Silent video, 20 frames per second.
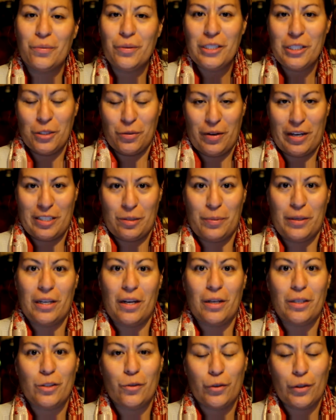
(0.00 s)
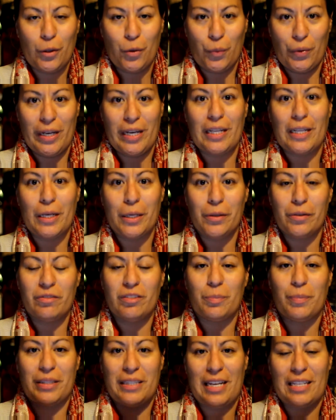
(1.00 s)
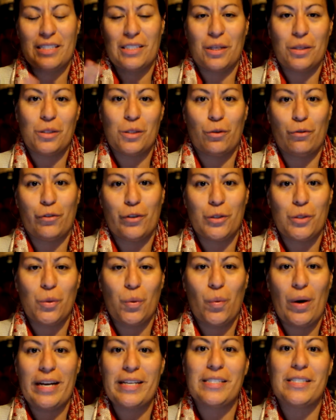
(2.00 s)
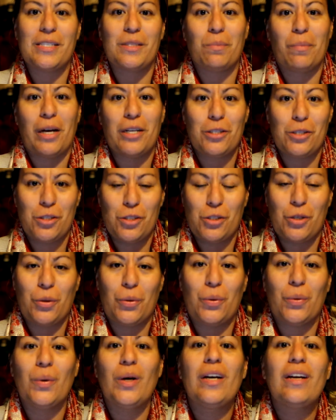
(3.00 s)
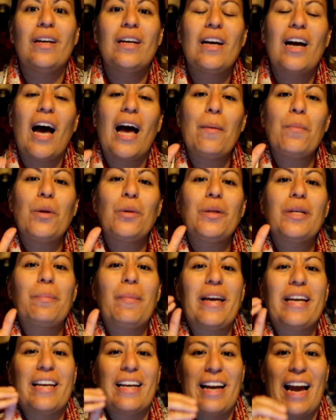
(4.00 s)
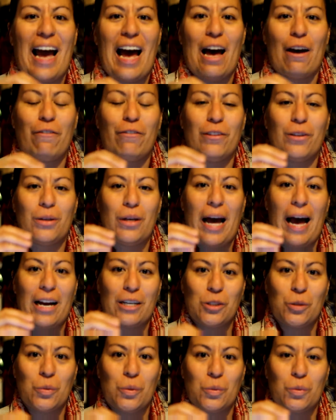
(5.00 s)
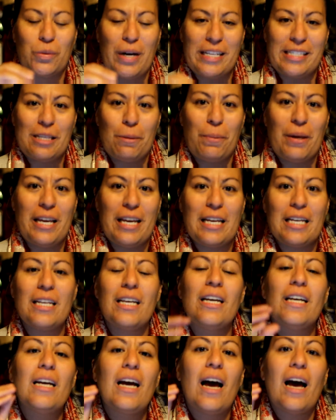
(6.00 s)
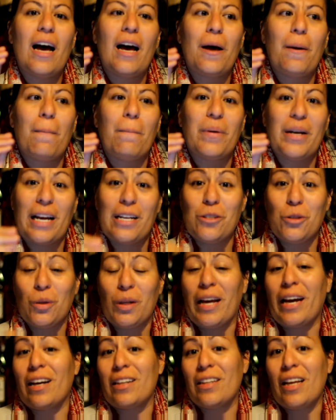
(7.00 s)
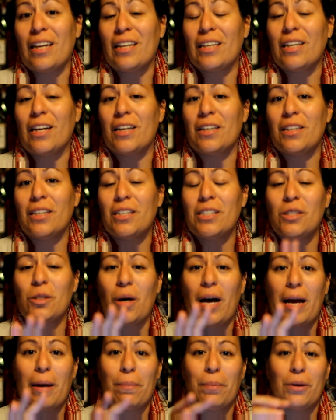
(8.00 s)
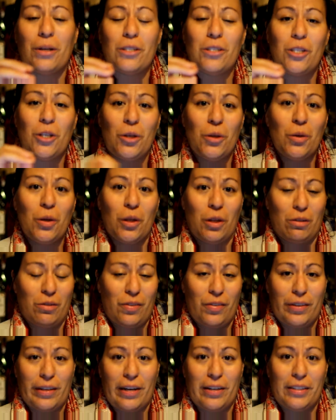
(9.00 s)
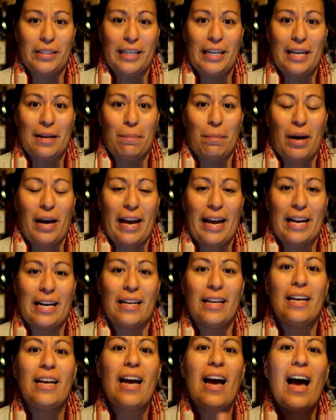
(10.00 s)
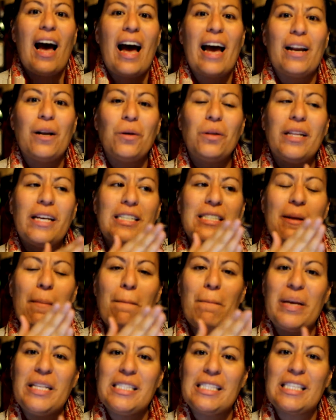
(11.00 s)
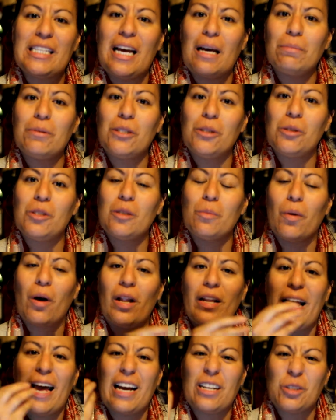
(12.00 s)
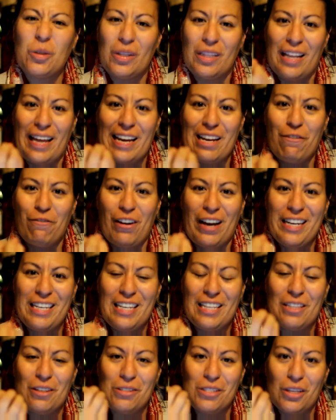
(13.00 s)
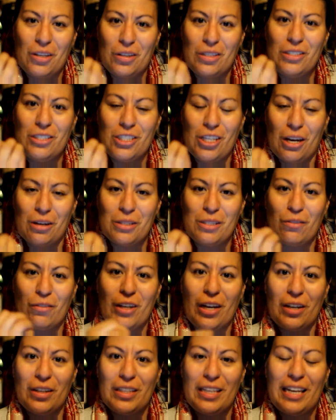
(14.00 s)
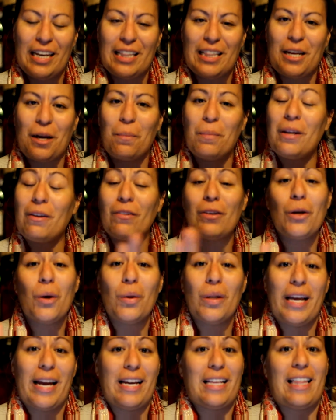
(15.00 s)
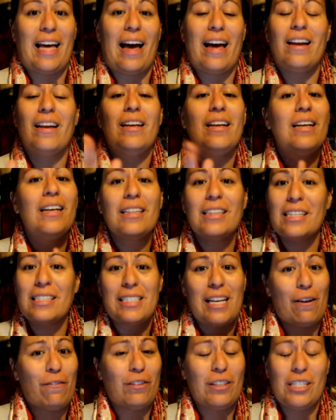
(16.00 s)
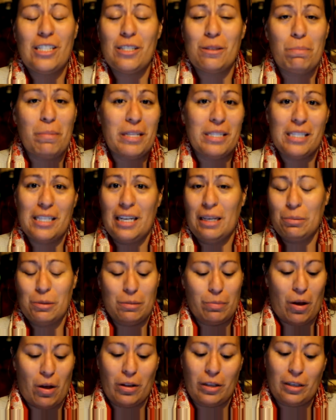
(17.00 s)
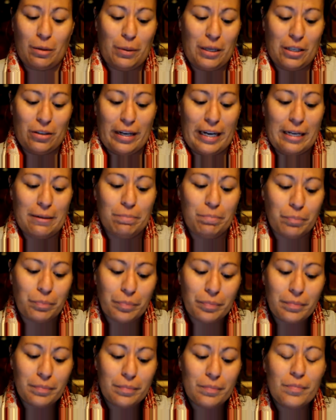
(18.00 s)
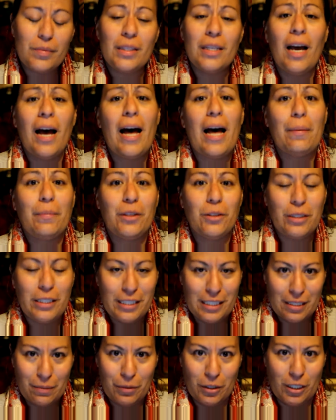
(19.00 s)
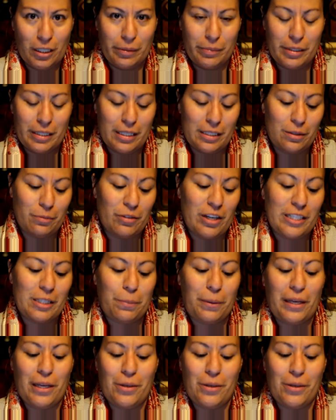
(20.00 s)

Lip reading: original recipe calls for 3 cloves, but that's also for twice as much stew. I'm only making half the actual recipe, but I do like a lot of garlic, so I put 2 cloves of garlic in mine. I don't like to mince it up too small. I actually like finding those good chunks of garlic in there, but if you don't like that, then definitely just mince it up small, it'll be great. You'll need some herbs. This recipe